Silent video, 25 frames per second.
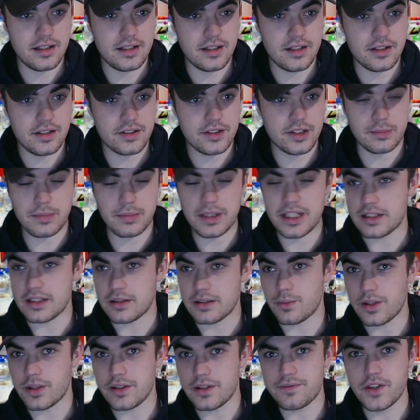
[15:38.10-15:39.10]
Do you know what I mean?
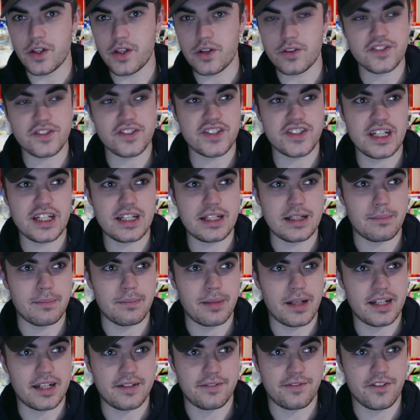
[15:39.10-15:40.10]
We've not seen him
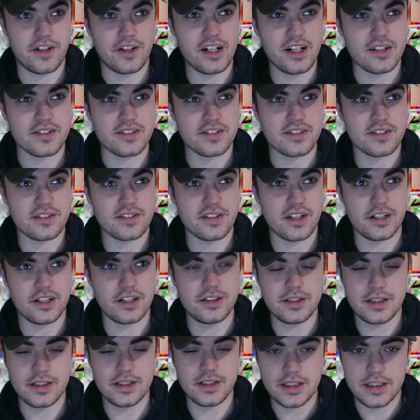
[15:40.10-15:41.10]
play for us.
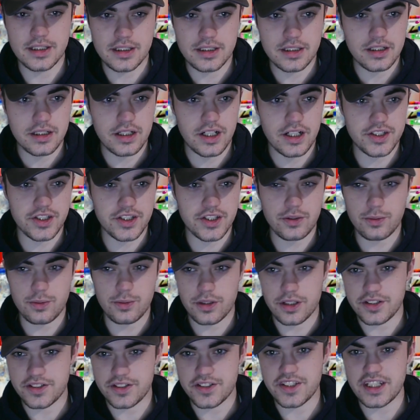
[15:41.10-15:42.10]
So I do
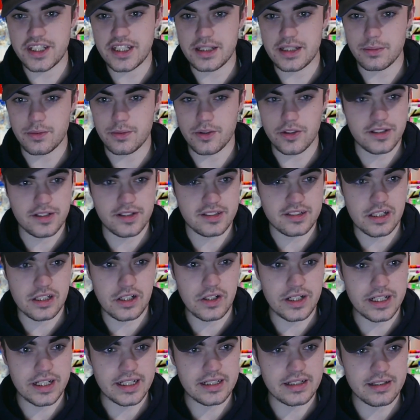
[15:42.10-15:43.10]
want to see what he's
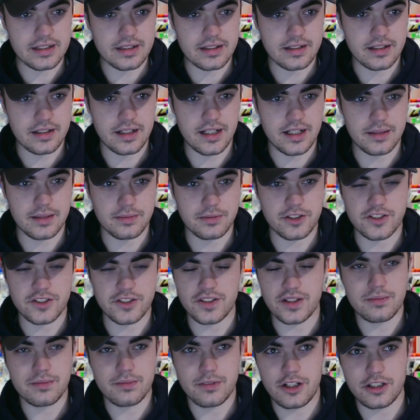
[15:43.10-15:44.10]
like. Because
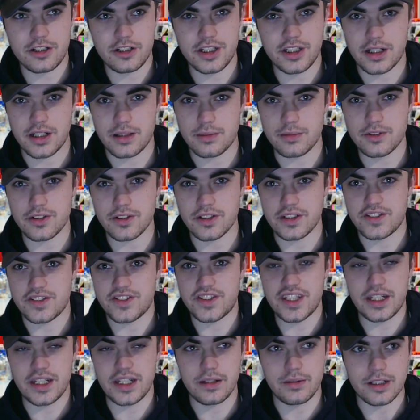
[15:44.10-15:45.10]
I'm not going to
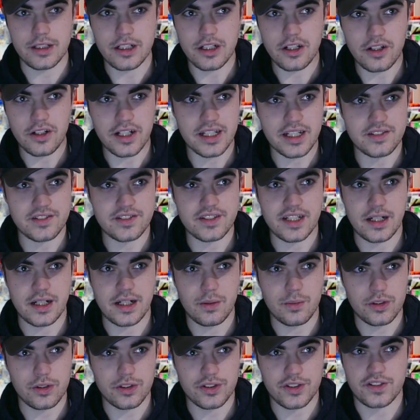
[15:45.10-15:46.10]
sit here and lie and say I
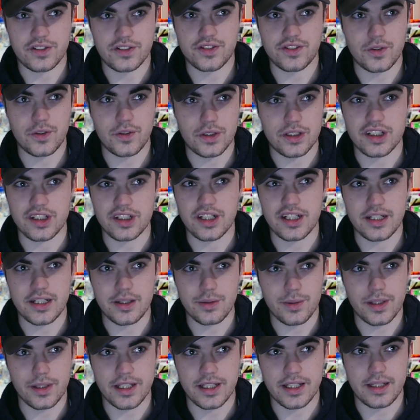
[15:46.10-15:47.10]
watch the Scottish League
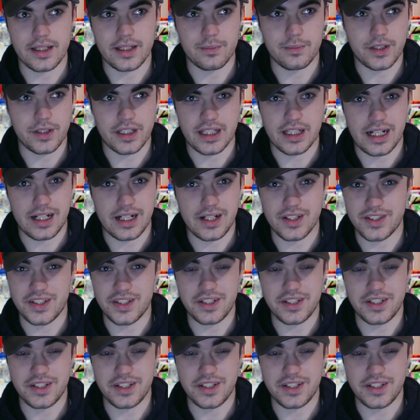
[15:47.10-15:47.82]
week in, week out.